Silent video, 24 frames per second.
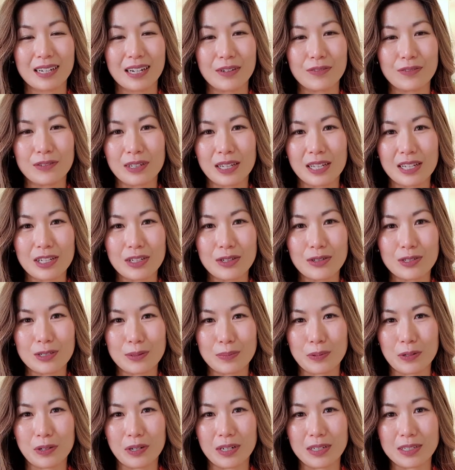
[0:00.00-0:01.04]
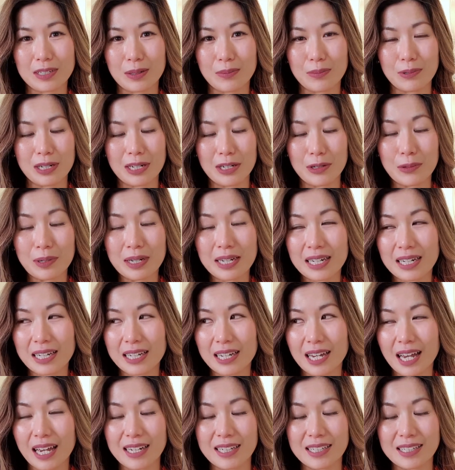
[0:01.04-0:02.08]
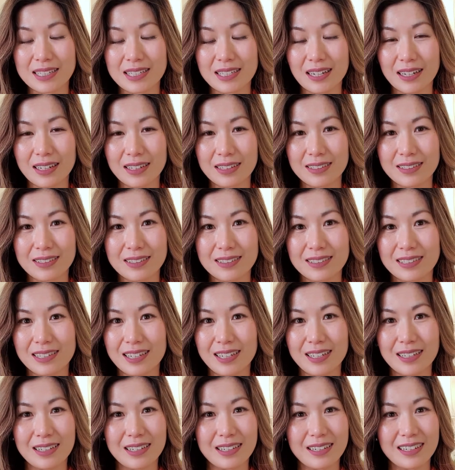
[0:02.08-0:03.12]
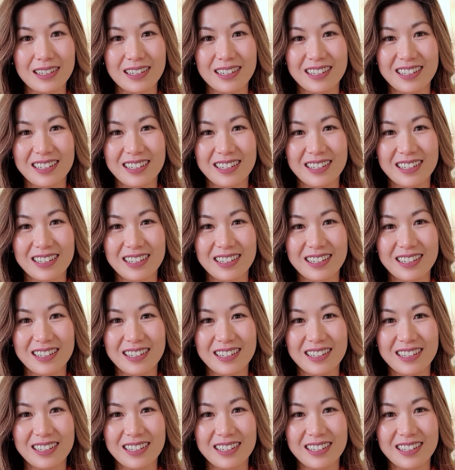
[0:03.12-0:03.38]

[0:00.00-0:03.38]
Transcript: I feel like you use a product up really quickly and it's done. Eh,